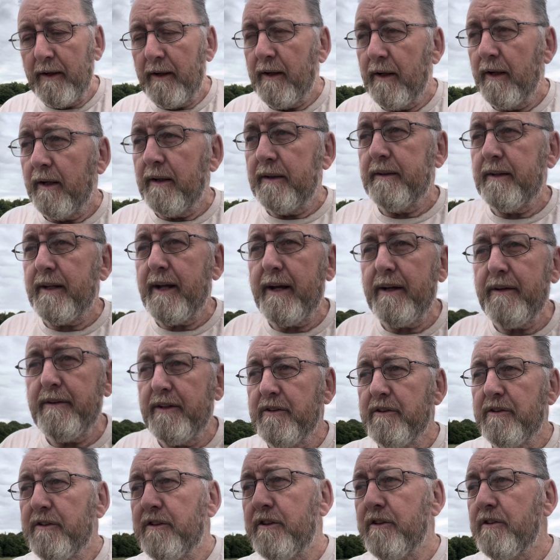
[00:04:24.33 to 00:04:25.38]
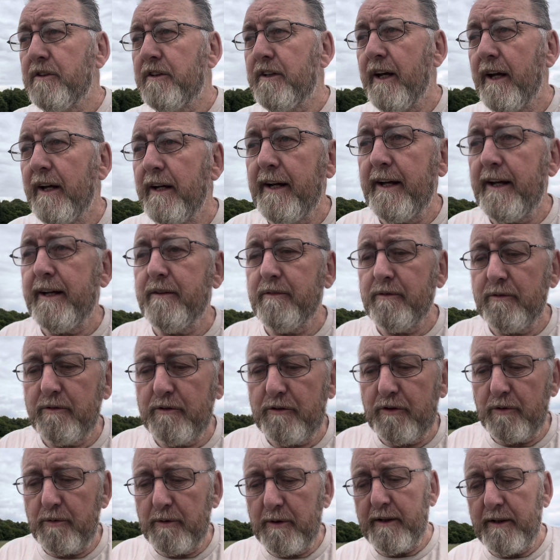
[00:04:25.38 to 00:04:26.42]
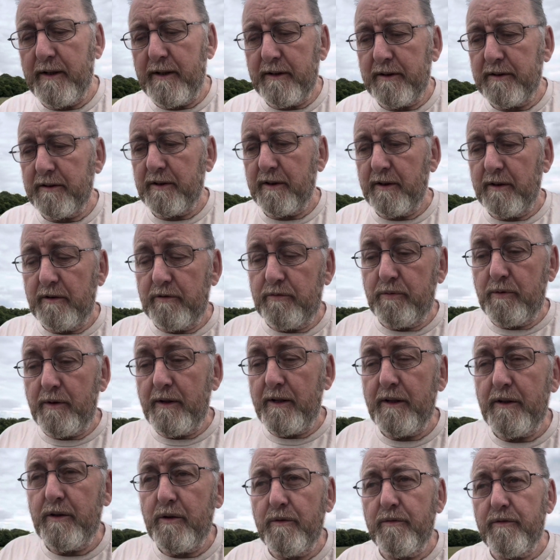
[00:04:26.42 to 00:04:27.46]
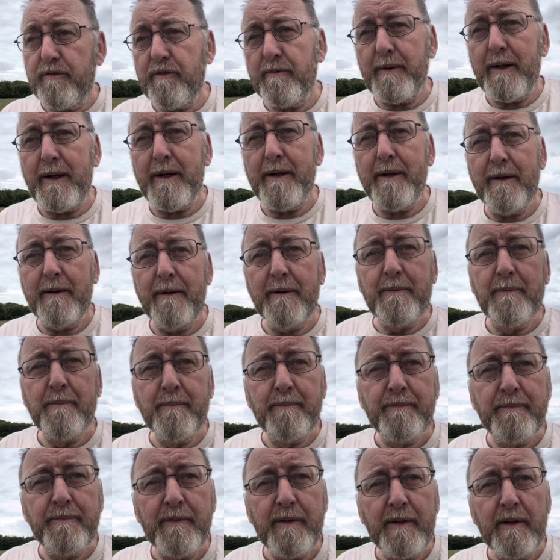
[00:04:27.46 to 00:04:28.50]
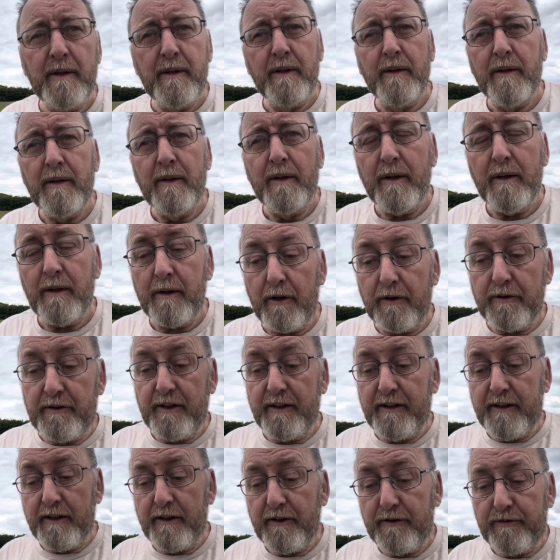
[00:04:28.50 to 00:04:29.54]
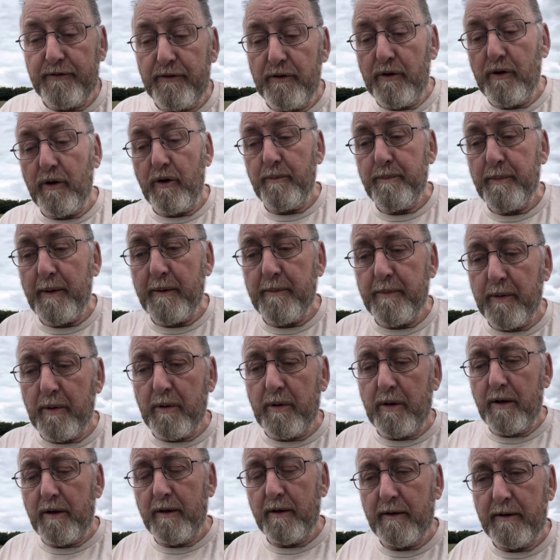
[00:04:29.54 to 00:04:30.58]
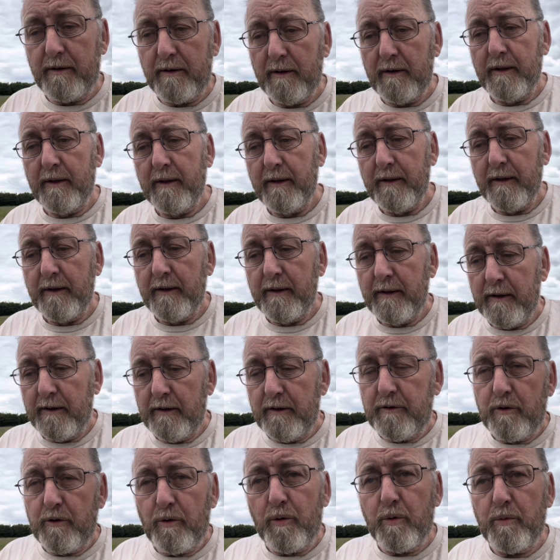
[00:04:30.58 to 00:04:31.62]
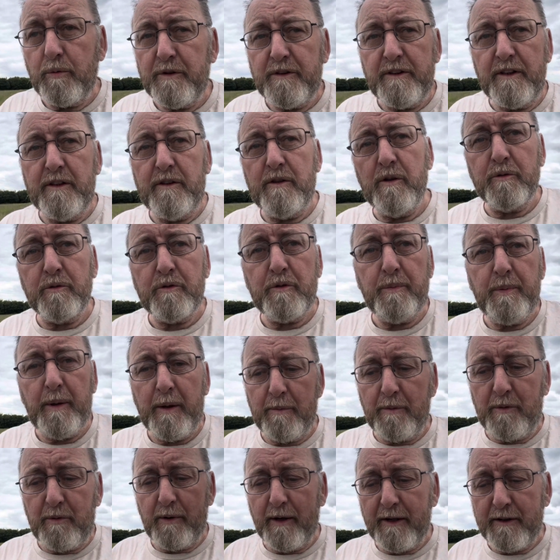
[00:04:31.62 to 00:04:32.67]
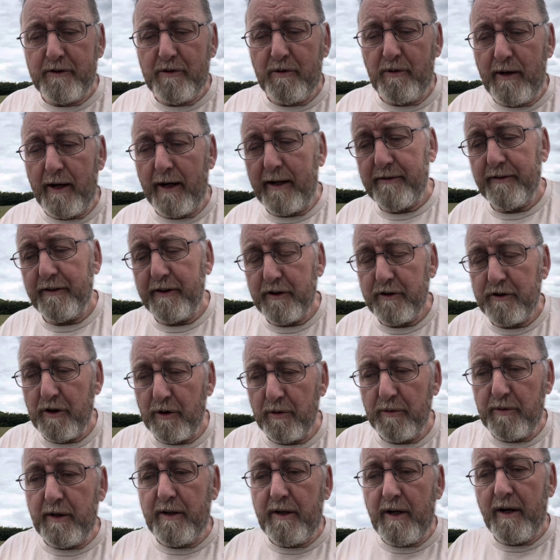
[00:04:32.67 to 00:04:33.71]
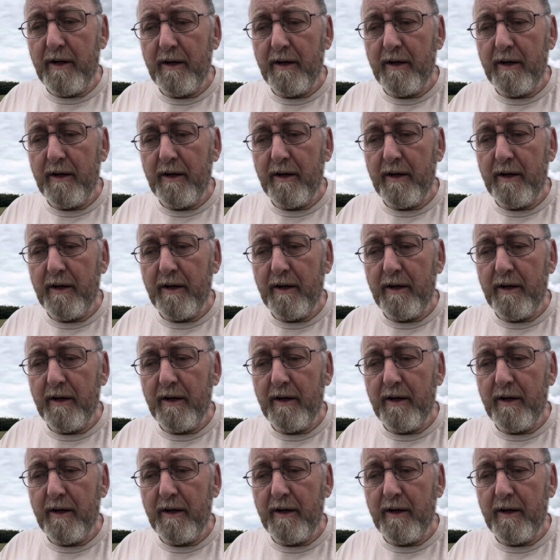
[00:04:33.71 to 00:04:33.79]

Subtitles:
And now just getting out and doing this is really good for me. And I think it is for a lot of people. You don't always need lots of people around you laughing and joking.